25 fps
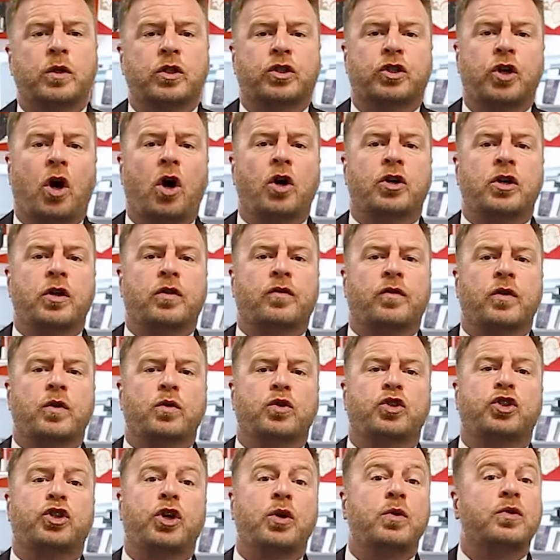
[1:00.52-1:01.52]
we'll talk you
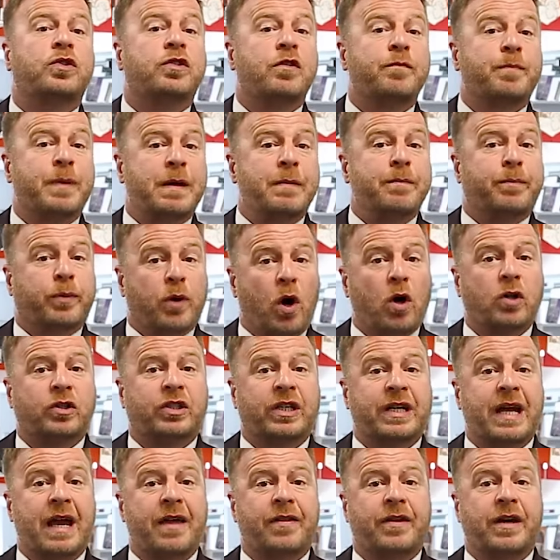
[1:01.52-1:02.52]
through, students have been brought
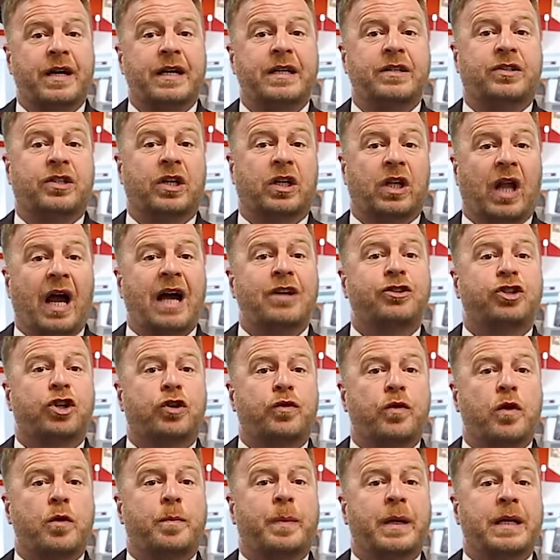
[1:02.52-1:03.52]
together into larger
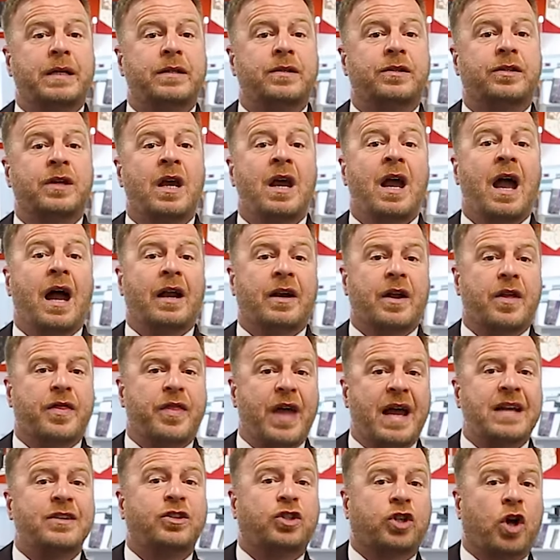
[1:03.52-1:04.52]
groupings and are
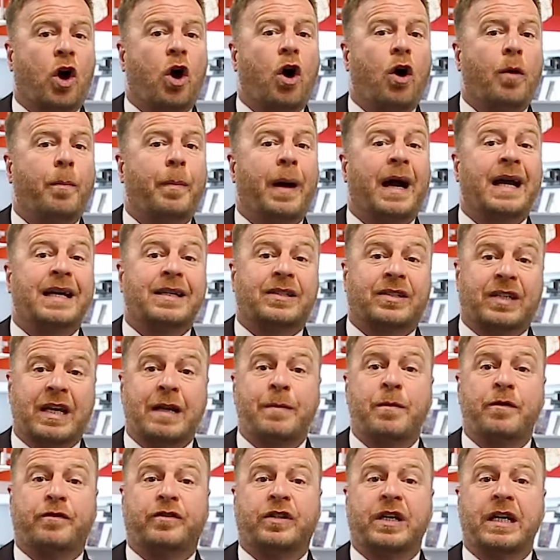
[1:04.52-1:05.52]
then taught by a
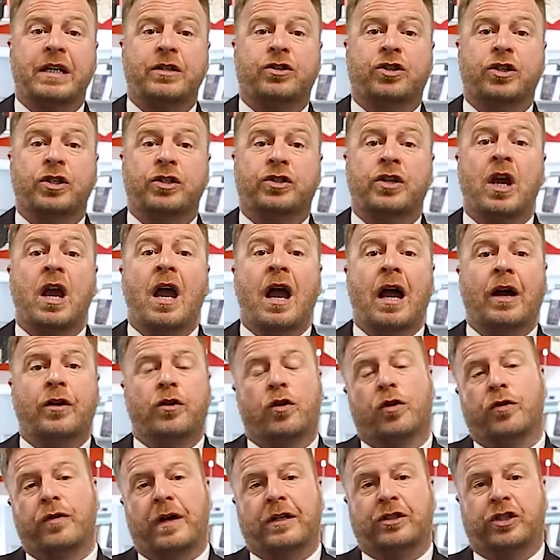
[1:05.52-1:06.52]
team of teachers
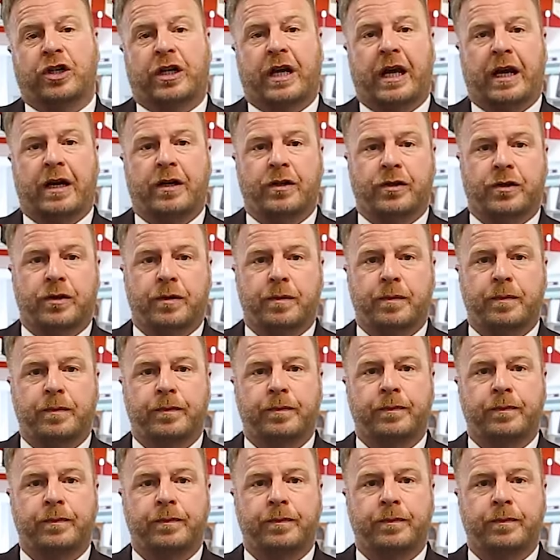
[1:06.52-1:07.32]
and other educators.